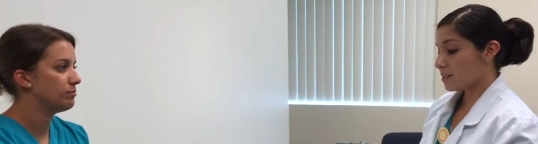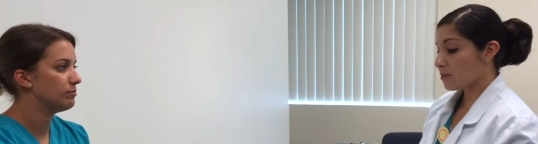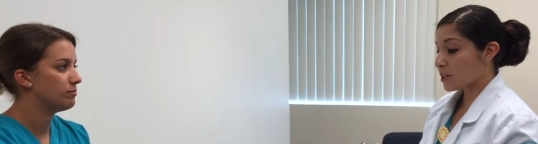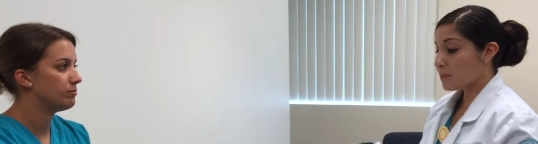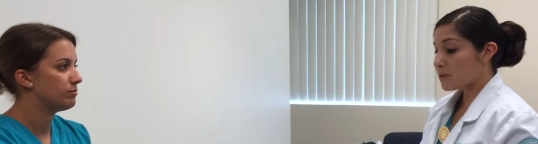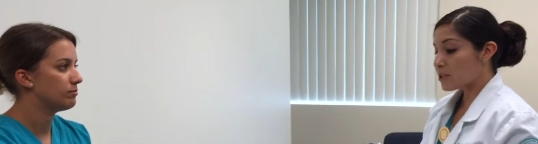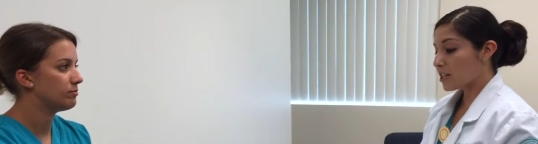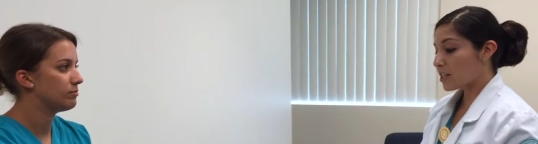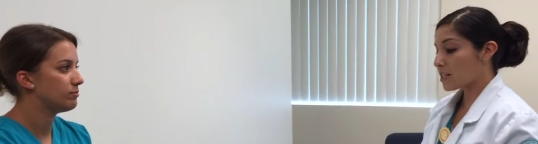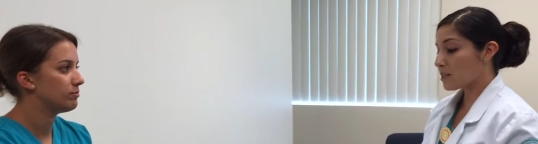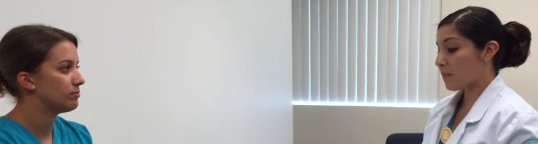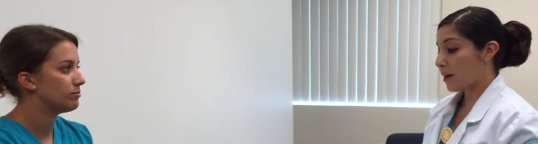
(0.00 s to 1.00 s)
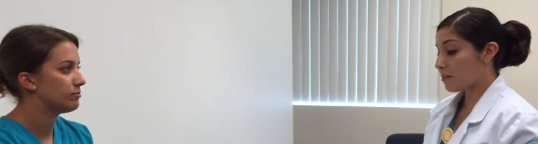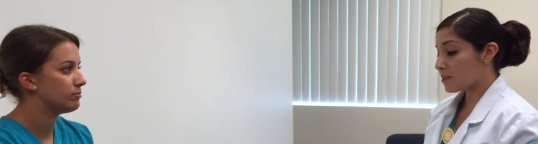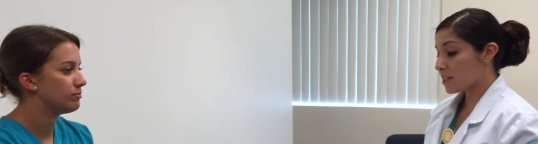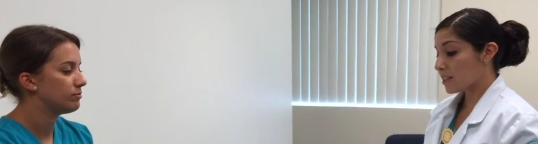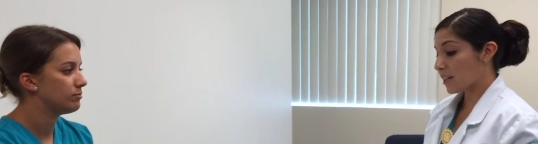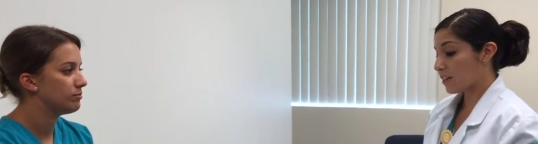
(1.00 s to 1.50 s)
Speaker 1: So Epogen is a
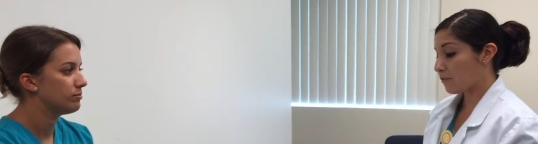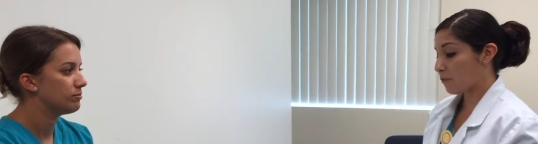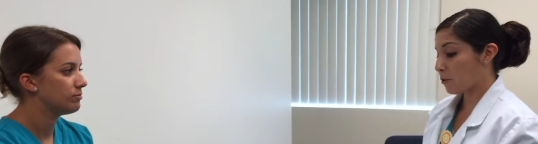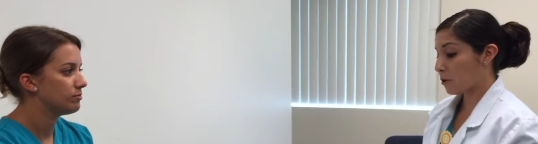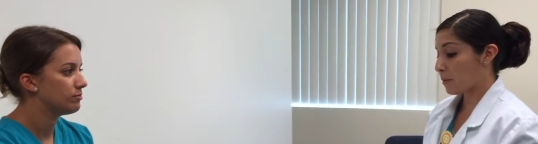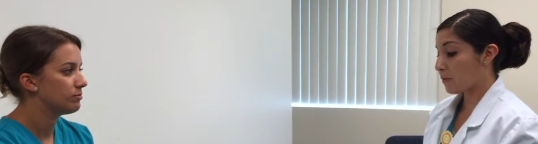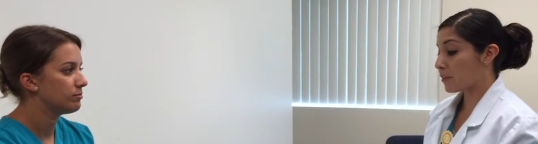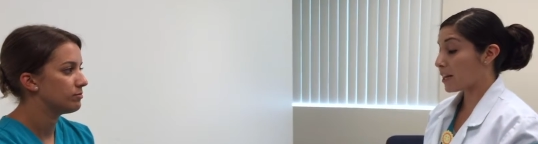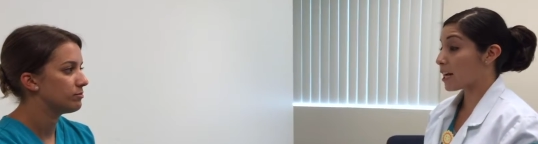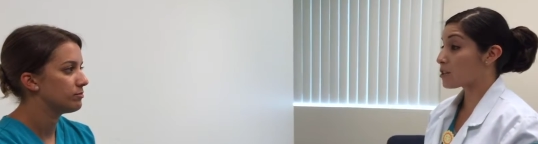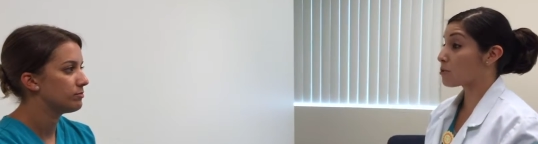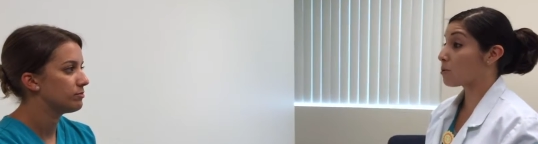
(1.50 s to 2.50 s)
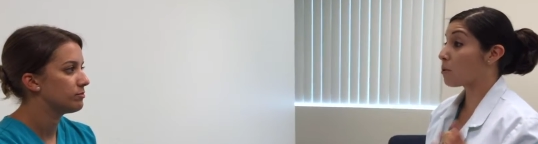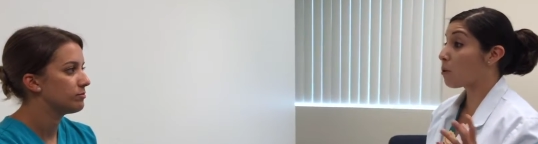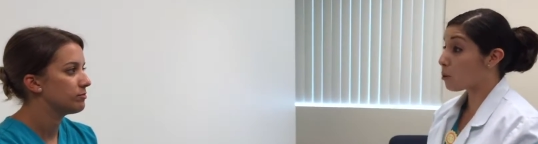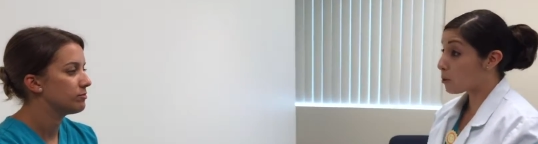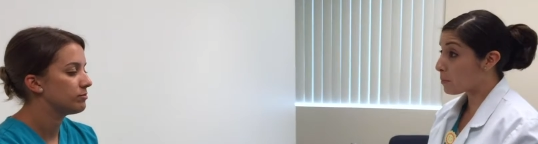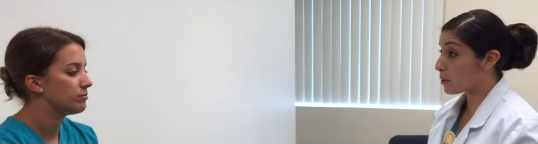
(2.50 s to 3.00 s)
biosynthetic form of a natural
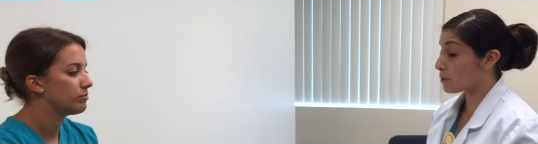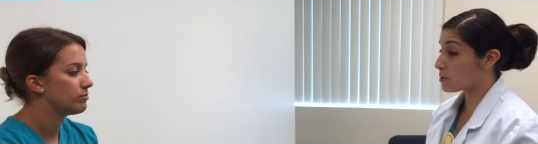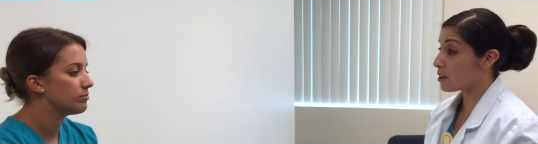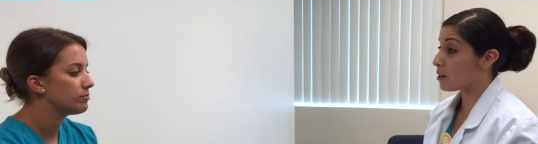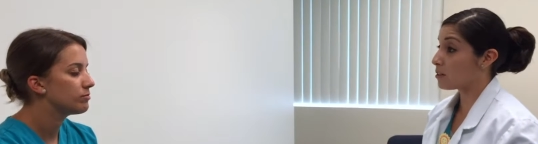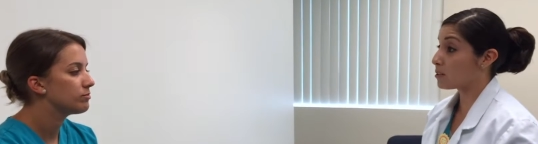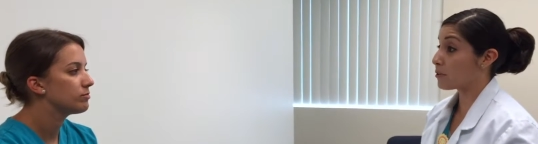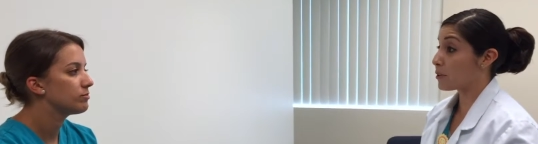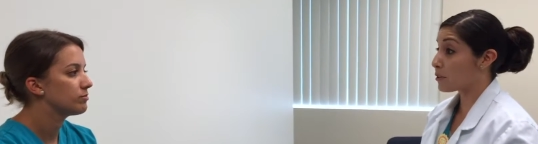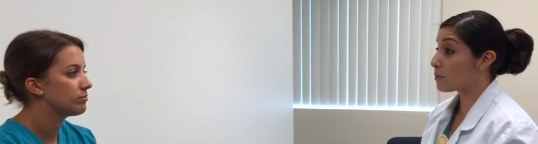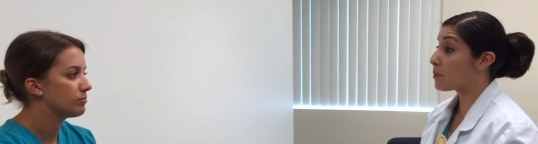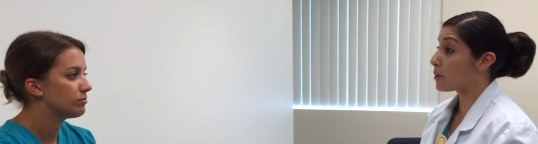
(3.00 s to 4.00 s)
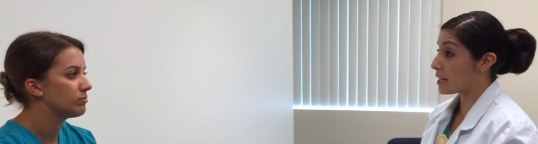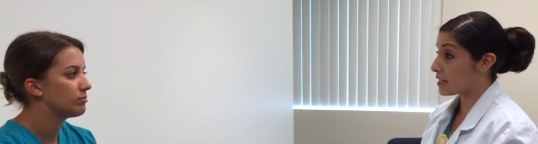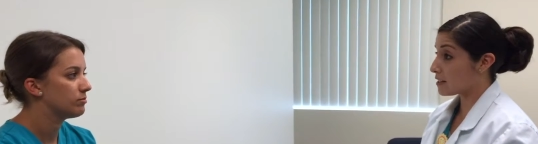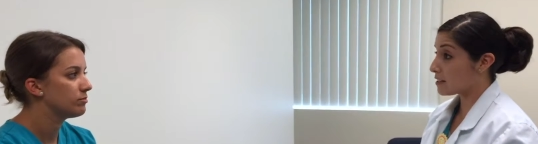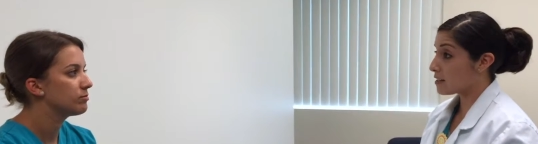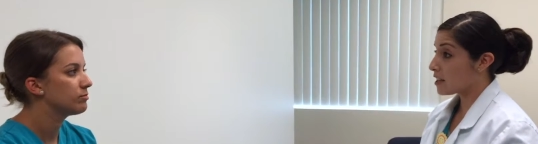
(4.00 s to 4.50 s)
hormone called
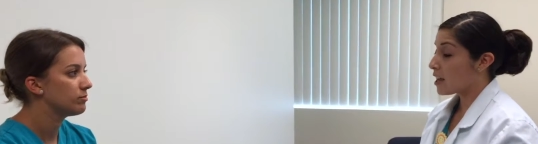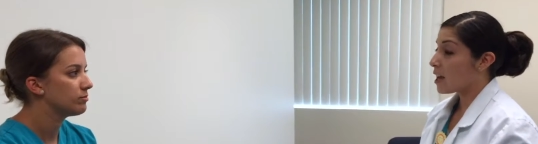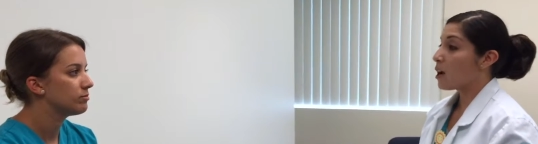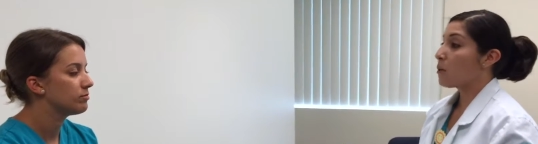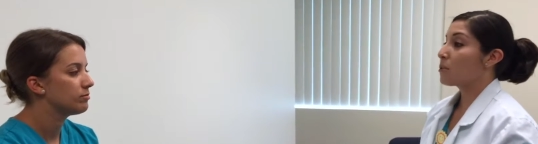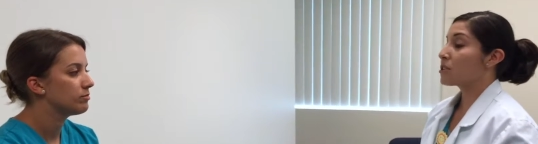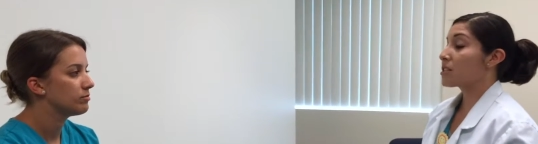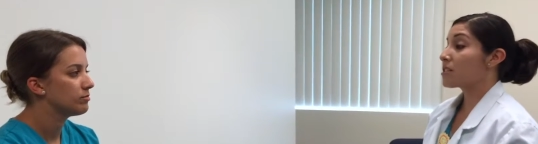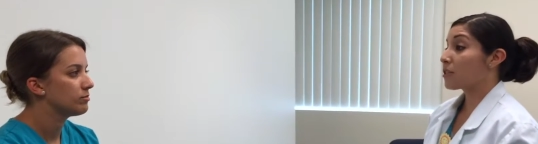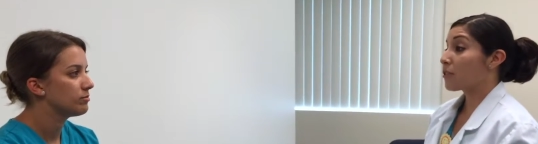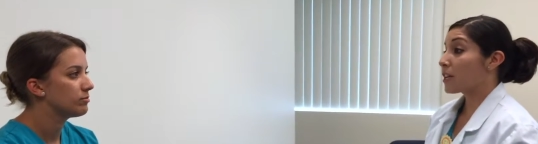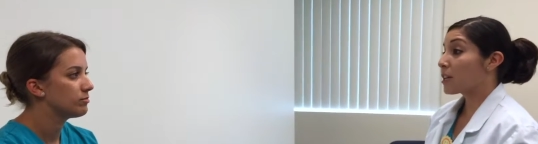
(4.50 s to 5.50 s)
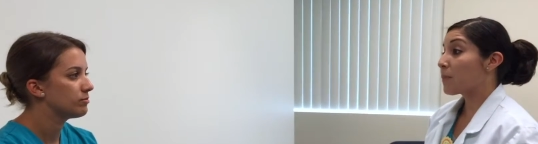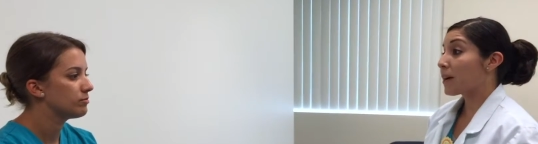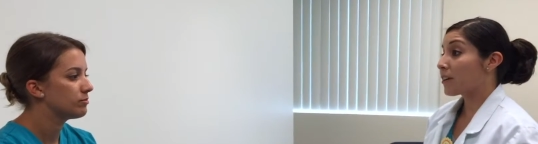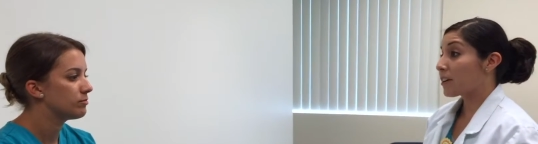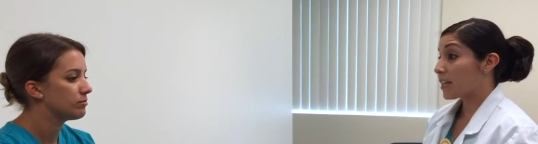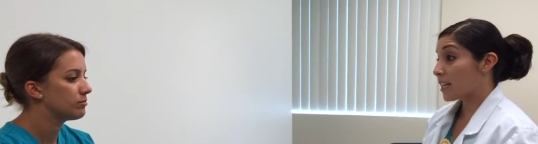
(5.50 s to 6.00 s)
erythropoietin, which is secreted by
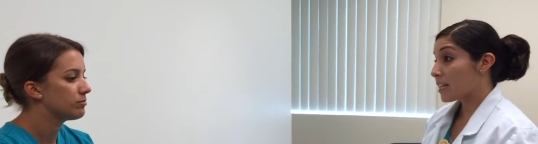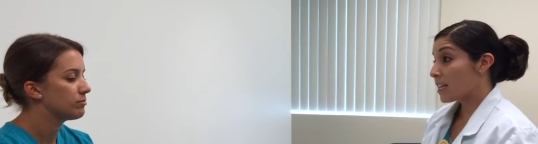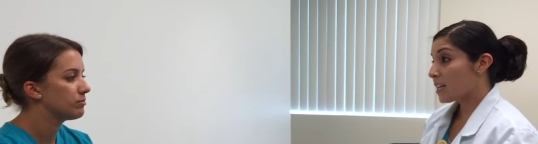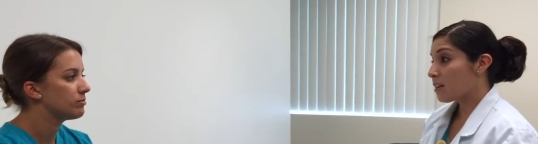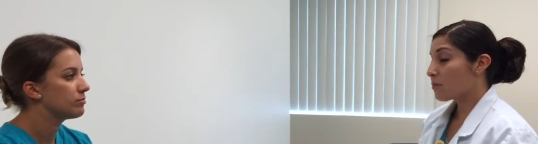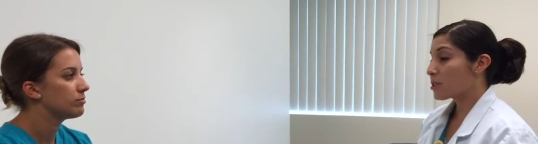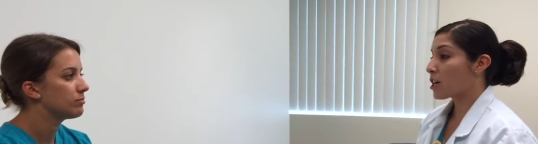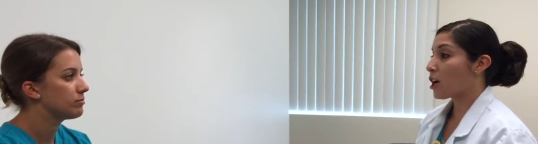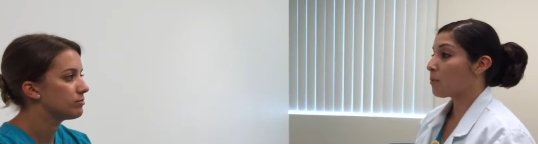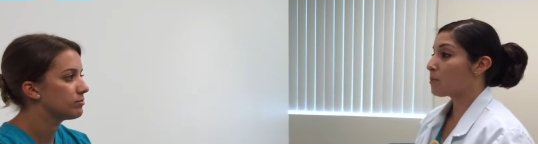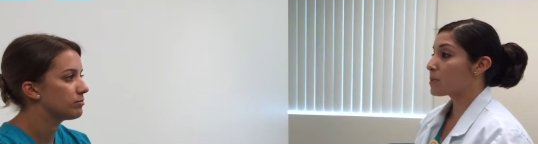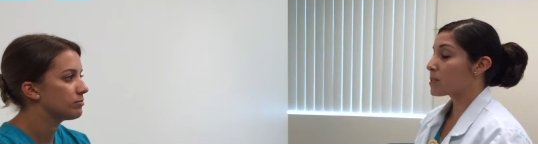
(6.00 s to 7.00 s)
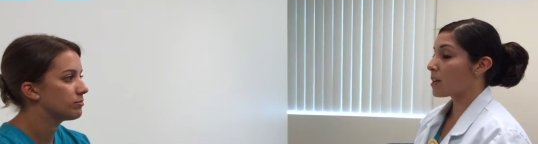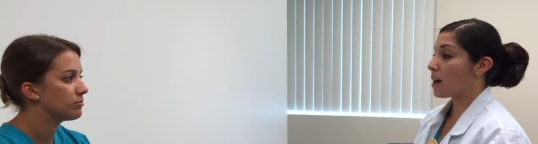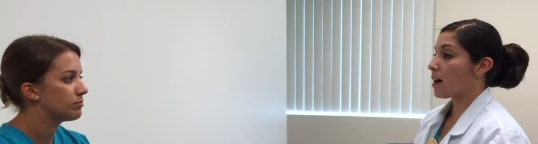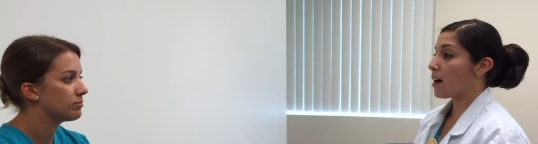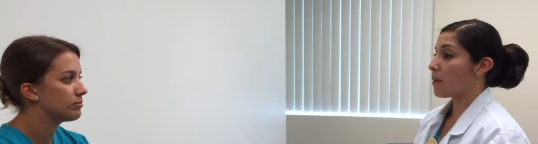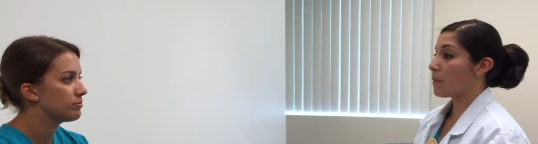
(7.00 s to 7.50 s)
your kidney, which helps
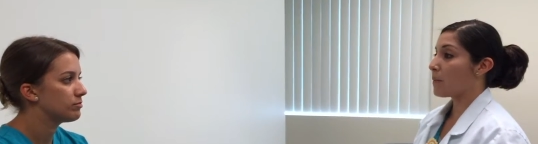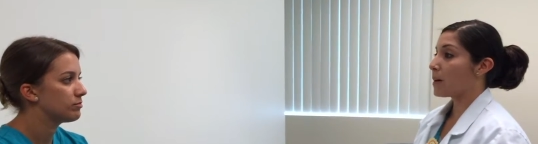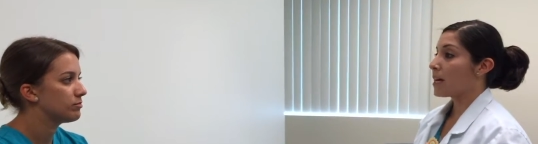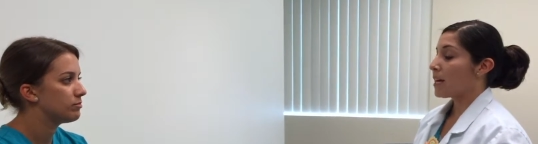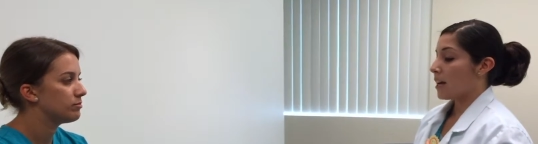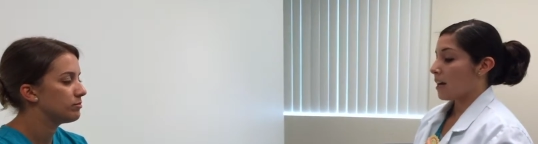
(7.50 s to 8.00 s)
um,